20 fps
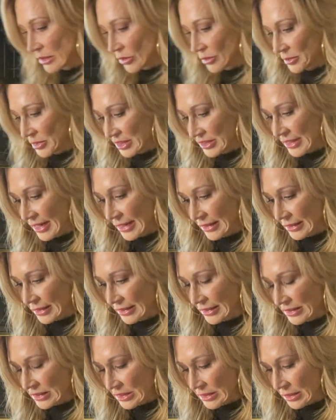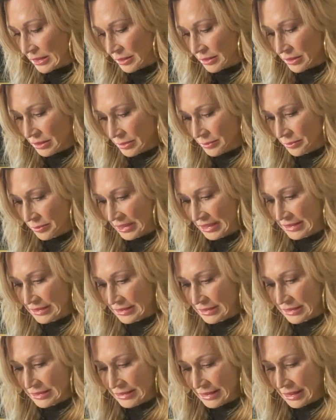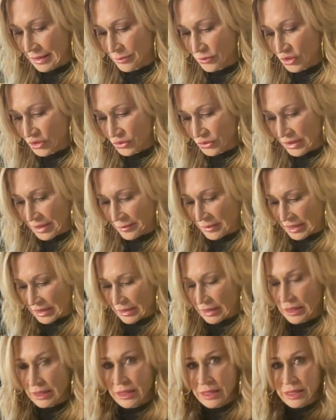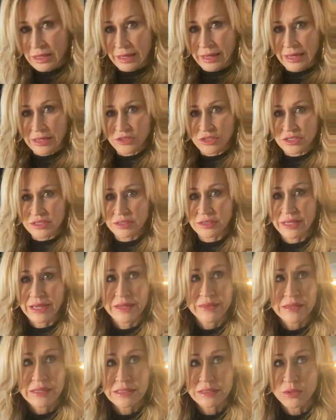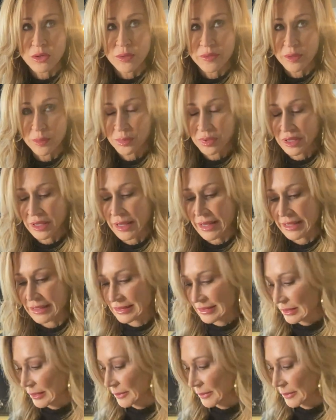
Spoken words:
I'm going to take these pieces that I'm trimming and just lay these on the plate.